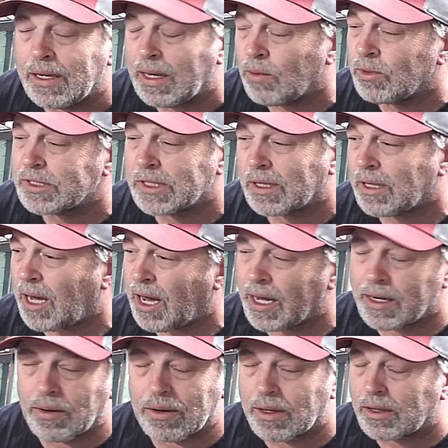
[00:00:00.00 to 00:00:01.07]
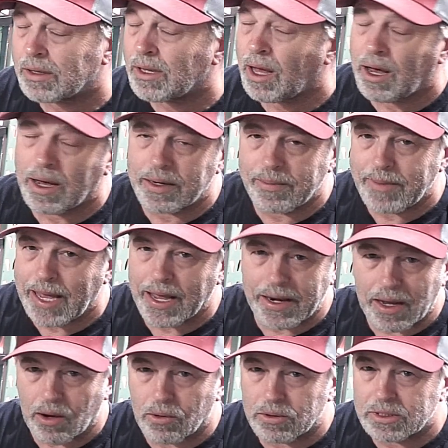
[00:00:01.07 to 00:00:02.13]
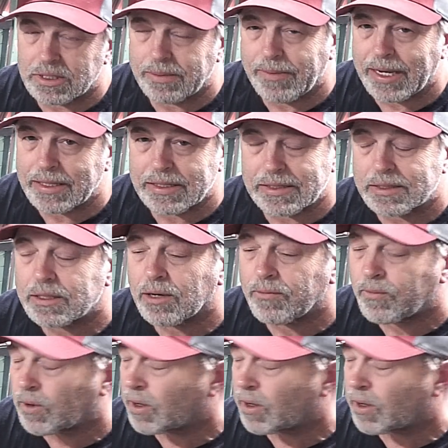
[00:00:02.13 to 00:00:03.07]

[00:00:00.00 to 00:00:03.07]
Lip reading: It was a lot of man hours to make this stuff